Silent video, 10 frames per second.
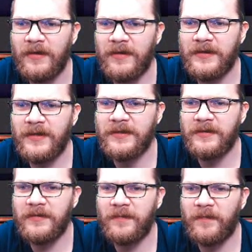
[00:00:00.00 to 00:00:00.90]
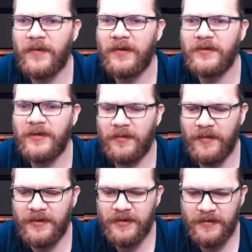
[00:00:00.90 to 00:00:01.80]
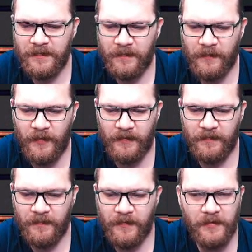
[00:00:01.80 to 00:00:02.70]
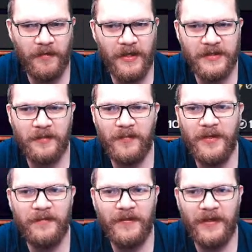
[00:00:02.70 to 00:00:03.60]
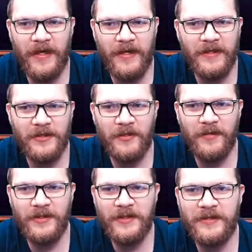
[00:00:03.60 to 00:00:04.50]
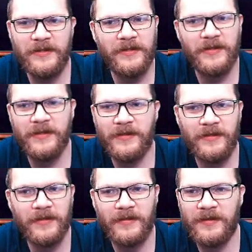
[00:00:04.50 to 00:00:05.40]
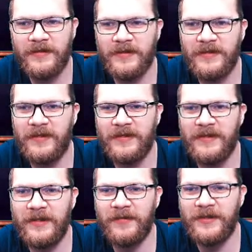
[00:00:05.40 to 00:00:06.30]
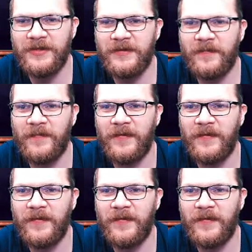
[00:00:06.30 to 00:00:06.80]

Transx enjoyed BGs. Well, you're asking me whether I enjoyed BGs? silly, silly question.